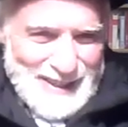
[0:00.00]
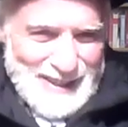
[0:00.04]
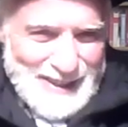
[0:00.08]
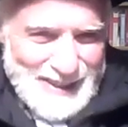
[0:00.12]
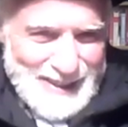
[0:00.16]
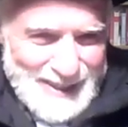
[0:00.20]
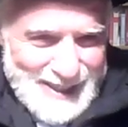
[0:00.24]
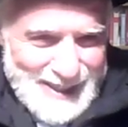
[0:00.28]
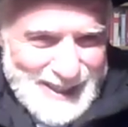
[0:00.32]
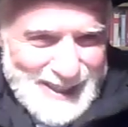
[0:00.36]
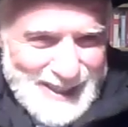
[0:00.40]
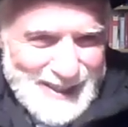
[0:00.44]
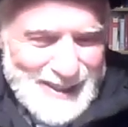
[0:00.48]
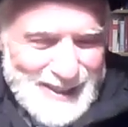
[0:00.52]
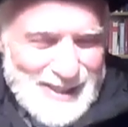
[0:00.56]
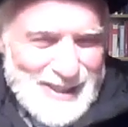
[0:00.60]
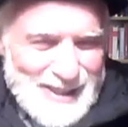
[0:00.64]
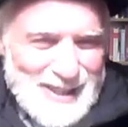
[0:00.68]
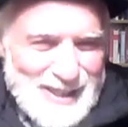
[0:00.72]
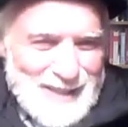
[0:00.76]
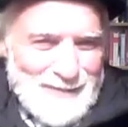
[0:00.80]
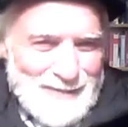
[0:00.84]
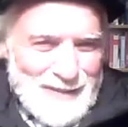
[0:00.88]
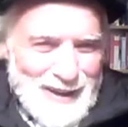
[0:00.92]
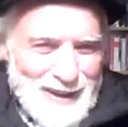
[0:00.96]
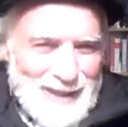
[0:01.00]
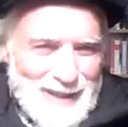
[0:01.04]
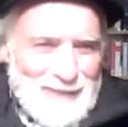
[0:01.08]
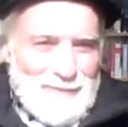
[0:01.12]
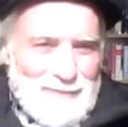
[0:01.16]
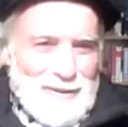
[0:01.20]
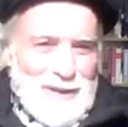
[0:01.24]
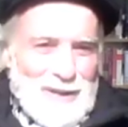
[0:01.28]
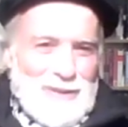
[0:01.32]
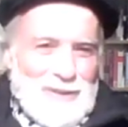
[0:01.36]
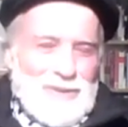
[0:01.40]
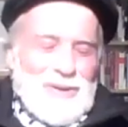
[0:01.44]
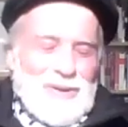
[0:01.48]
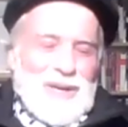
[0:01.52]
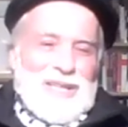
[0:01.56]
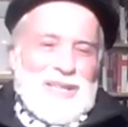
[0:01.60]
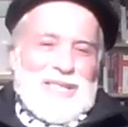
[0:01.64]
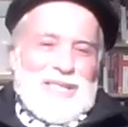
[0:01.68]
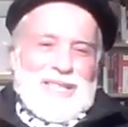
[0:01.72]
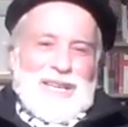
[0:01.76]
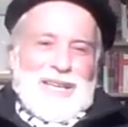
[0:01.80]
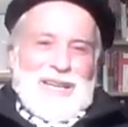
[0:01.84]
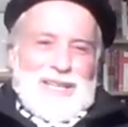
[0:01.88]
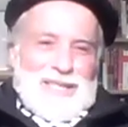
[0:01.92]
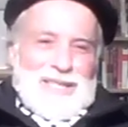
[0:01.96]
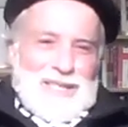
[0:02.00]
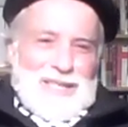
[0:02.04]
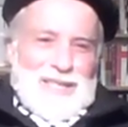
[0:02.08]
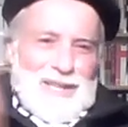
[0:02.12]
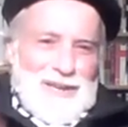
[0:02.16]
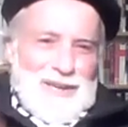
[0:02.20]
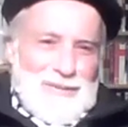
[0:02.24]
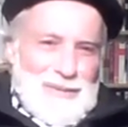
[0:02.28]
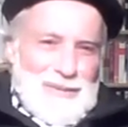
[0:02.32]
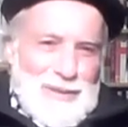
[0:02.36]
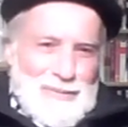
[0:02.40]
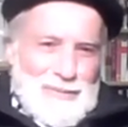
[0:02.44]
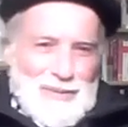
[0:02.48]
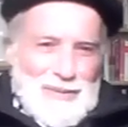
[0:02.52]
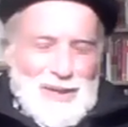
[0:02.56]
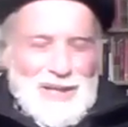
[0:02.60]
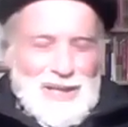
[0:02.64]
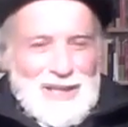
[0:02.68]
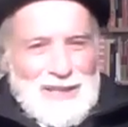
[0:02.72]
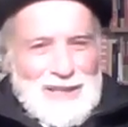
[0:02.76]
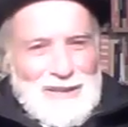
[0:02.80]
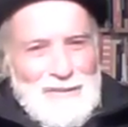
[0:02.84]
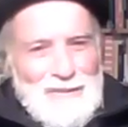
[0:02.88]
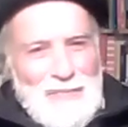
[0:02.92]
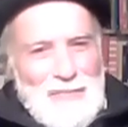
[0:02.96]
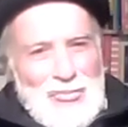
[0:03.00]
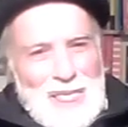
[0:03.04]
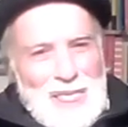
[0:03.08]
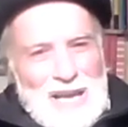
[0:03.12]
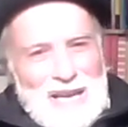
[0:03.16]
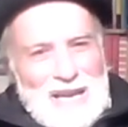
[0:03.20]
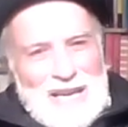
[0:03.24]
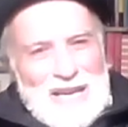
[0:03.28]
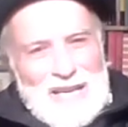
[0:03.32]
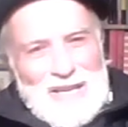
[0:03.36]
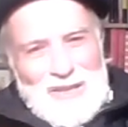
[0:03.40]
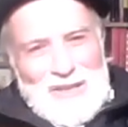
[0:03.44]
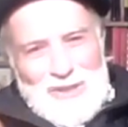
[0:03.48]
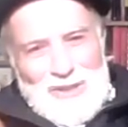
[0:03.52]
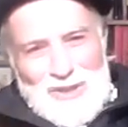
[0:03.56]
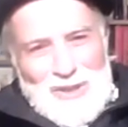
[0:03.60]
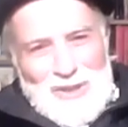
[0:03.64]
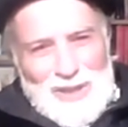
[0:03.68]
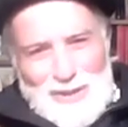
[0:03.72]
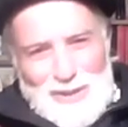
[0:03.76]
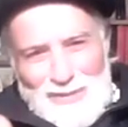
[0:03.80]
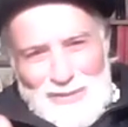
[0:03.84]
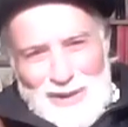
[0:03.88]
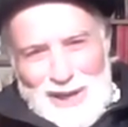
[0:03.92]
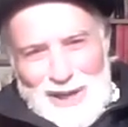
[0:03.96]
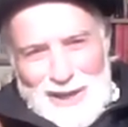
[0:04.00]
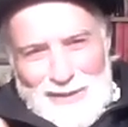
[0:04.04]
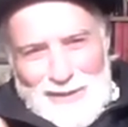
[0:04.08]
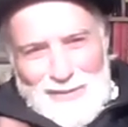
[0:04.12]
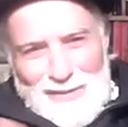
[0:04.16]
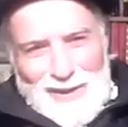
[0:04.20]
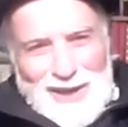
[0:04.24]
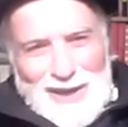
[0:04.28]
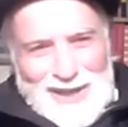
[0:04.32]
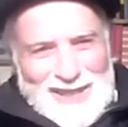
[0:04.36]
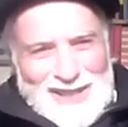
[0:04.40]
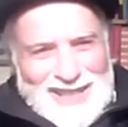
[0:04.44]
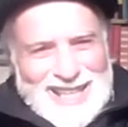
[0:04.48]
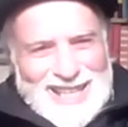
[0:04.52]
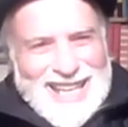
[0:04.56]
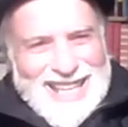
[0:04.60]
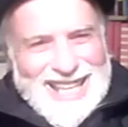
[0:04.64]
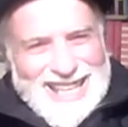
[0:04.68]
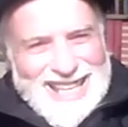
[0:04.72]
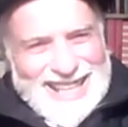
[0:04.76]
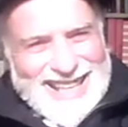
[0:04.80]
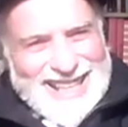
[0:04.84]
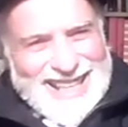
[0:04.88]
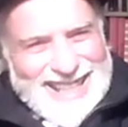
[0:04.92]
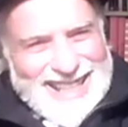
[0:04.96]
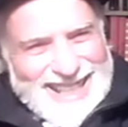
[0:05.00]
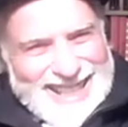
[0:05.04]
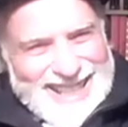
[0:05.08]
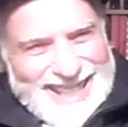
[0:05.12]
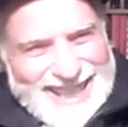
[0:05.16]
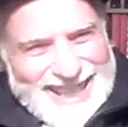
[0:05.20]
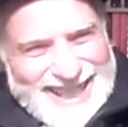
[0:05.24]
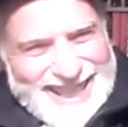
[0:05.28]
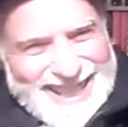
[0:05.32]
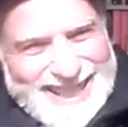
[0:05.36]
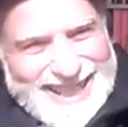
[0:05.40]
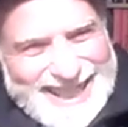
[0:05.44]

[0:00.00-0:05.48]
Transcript: He used to smile about twice that I saw him at Berkeley. He used to smile about it.